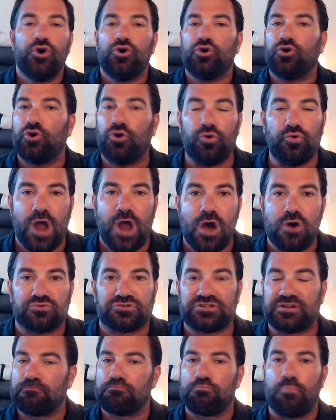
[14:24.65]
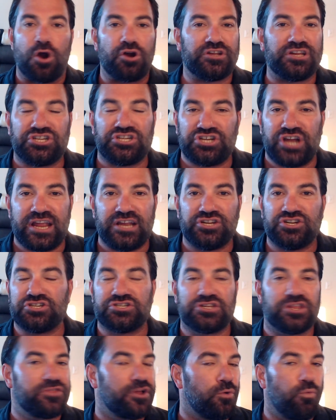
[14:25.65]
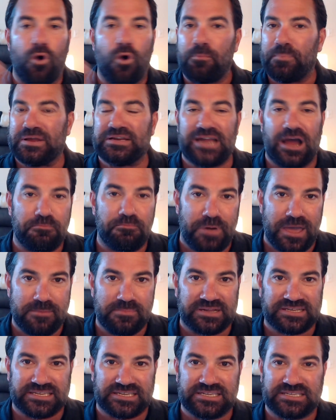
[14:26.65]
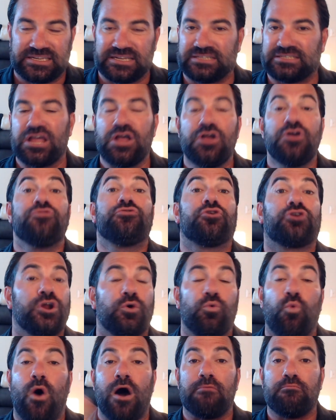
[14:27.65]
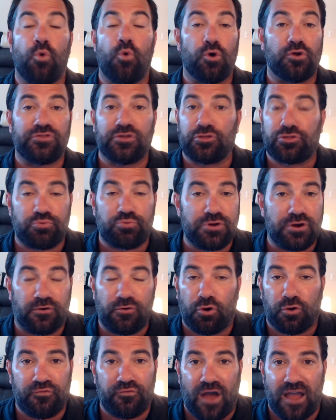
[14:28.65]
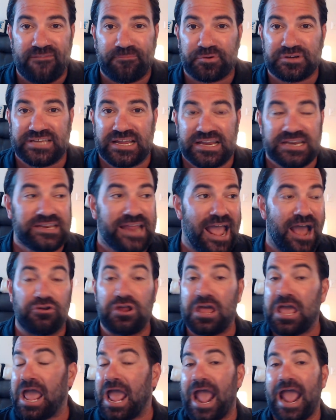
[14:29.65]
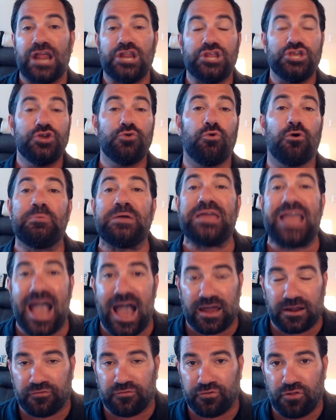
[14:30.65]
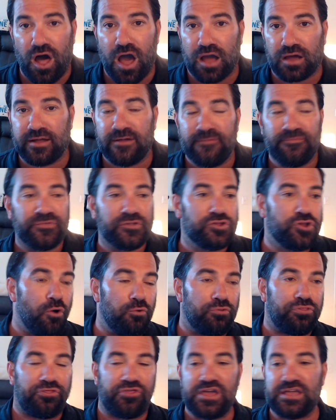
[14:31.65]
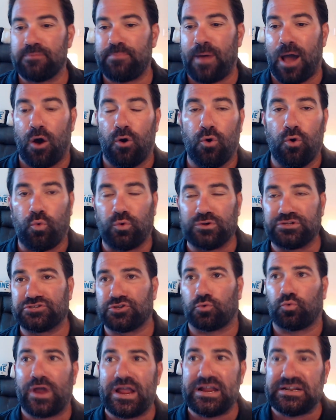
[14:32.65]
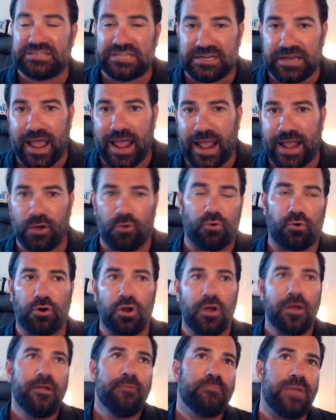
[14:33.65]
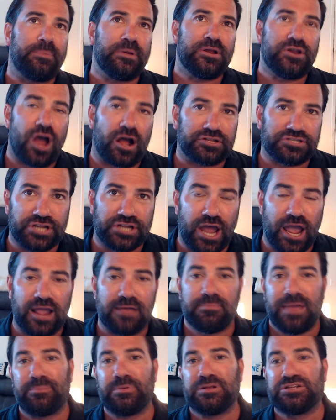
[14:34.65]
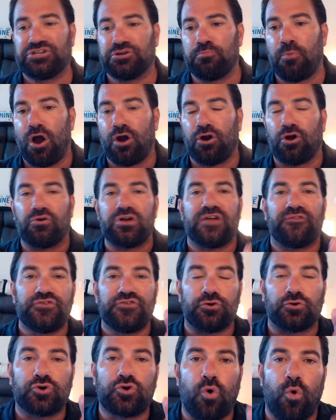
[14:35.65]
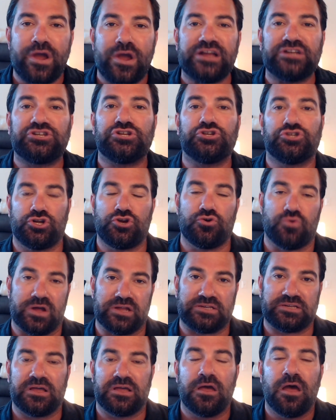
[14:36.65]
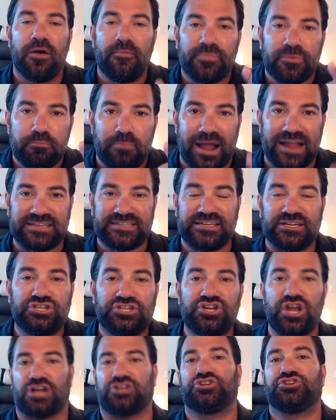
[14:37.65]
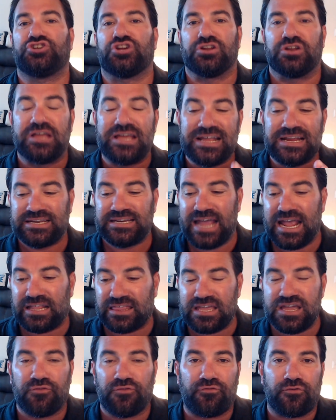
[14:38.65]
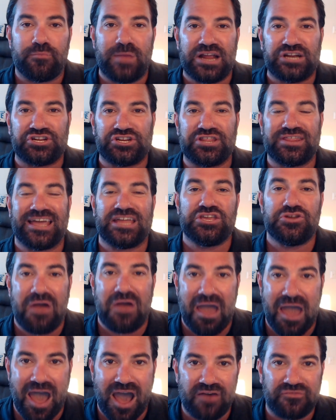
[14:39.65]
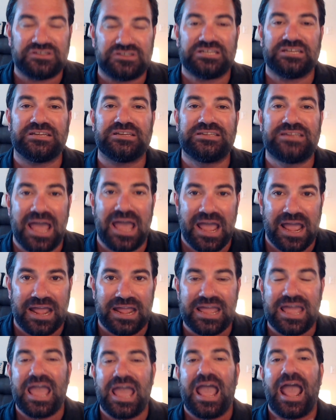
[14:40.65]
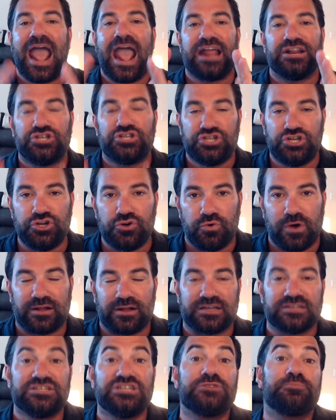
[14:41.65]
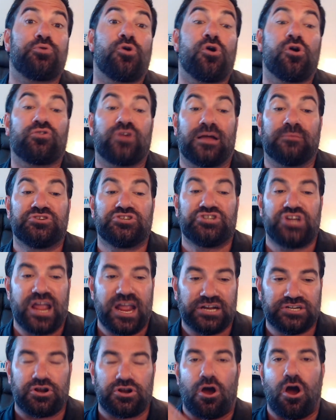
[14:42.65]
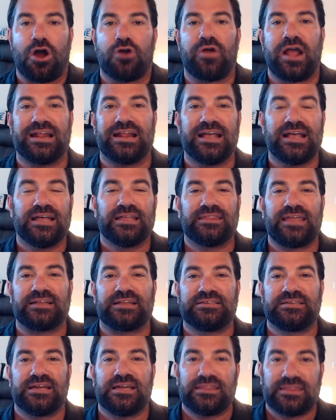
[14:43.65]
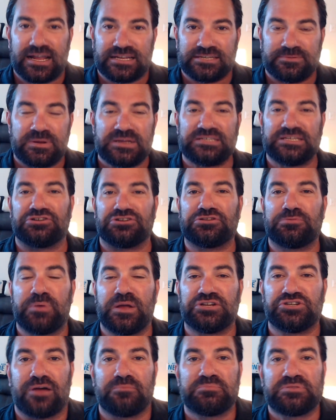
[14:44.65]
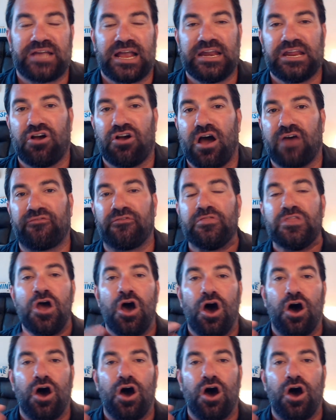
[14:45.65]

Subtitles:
Who knows? Market changes, there won't be down payment assistance. They're going to want more than 3 or 5% down, and you will be out of luck. Don't think about, oh, what's the rate today, or maybe not today, maybe tomorrow. If you're going to do it, my suggestion, take the information that you have today and do it, because these programs change. All right, that's it. That's my sales pitch. I'm signing off.